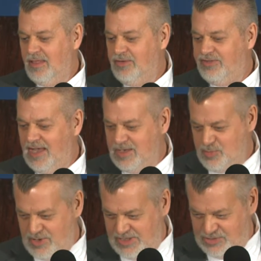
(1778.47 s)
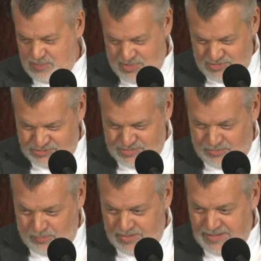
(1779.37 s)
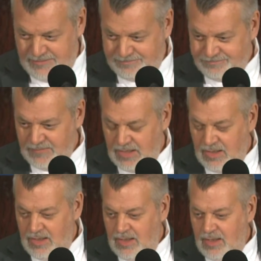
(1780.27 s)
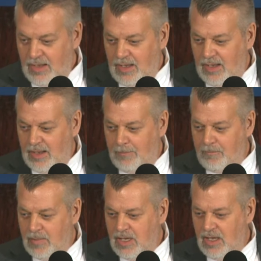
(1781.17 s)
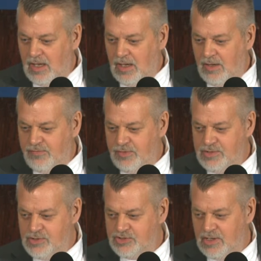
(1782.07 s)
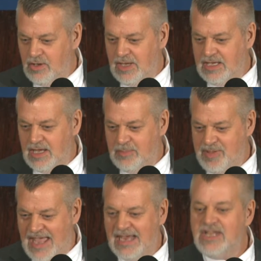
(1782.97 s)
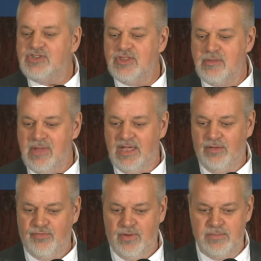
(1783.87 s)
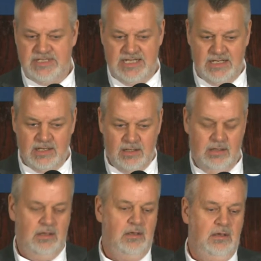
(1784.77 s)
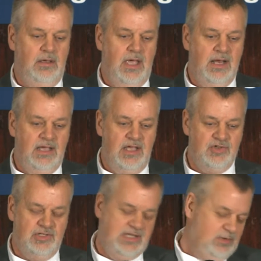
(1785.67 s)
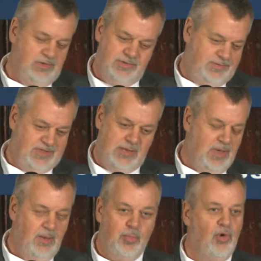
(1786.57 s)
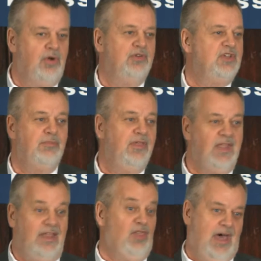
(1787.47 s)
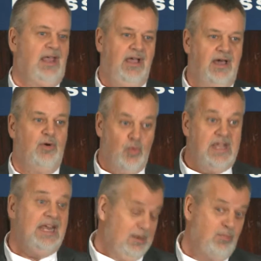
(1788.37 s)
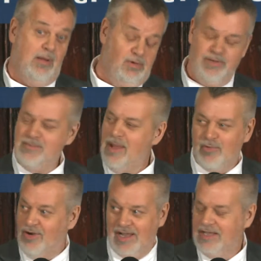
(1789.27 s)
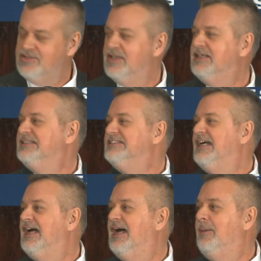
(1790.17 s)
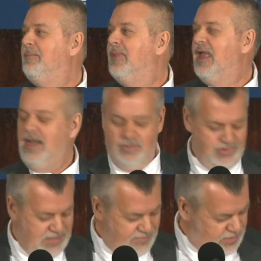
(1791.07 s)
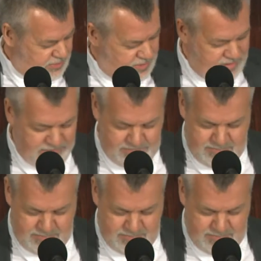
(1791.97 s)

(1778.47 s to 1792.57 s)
The second point is a personal one. A few years ago, I got a package in the mail from Dick, and occasionally he would send me a book or something that he thought I ought to read and probably memorize. And it was kind of a long